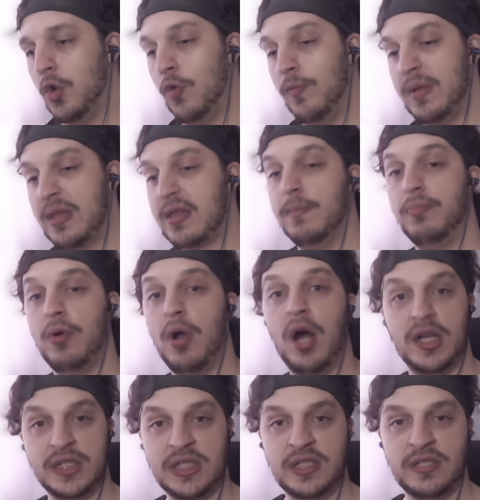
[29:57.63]
Or Mr.
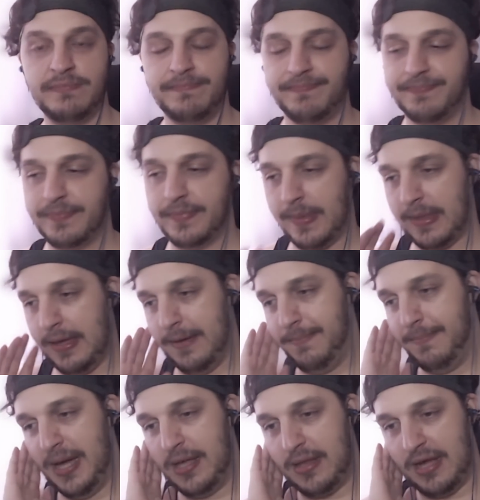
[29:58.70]
Braz.
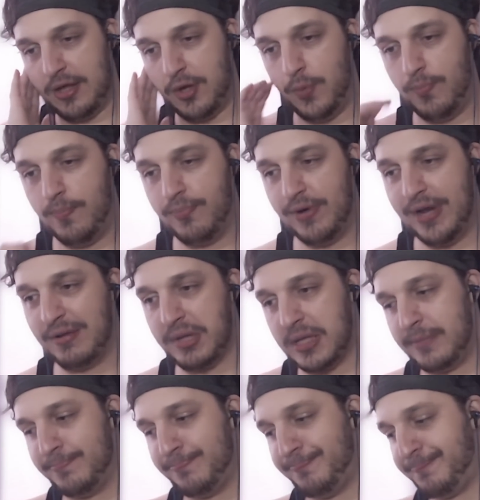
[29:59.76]
Matters how you pronounce it.